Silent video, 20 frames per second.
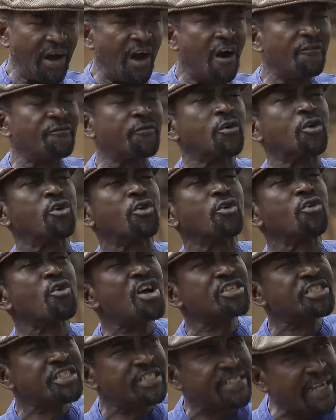of
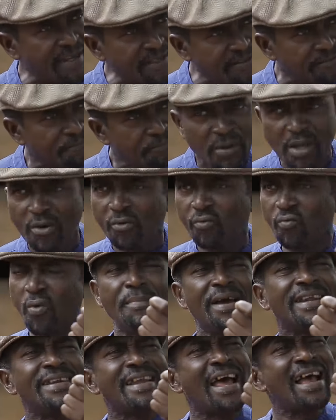crushing
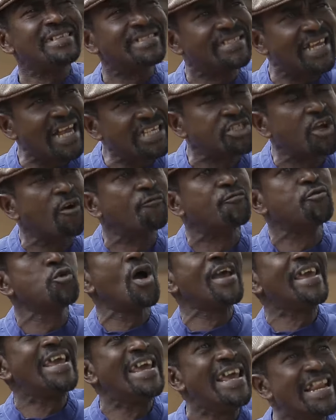womanizers of
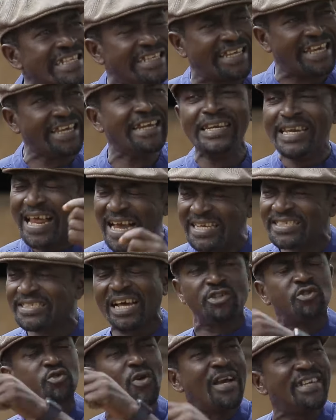your ilk in less
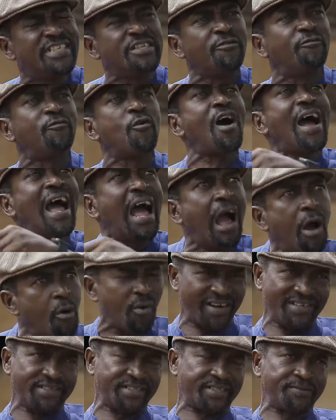than 24
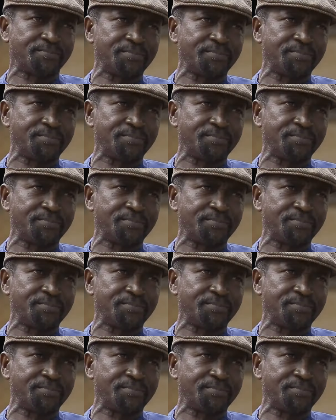hours.